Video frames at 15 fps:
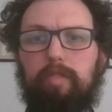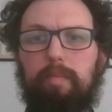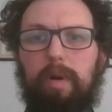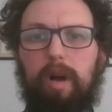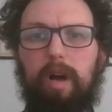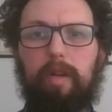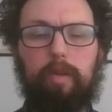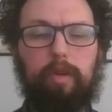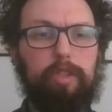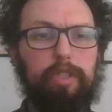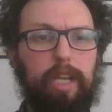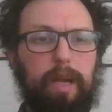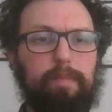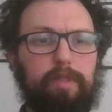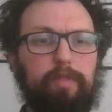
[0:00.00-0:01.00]
from other
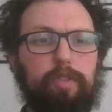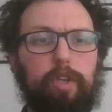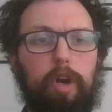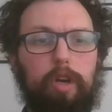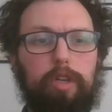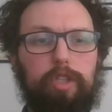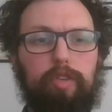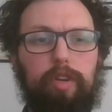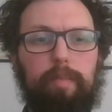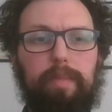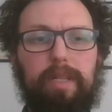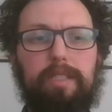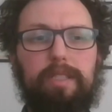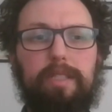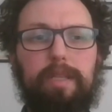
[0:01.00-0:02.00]
types of scar
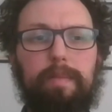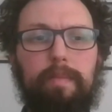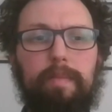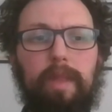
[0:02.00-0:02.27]
treatments?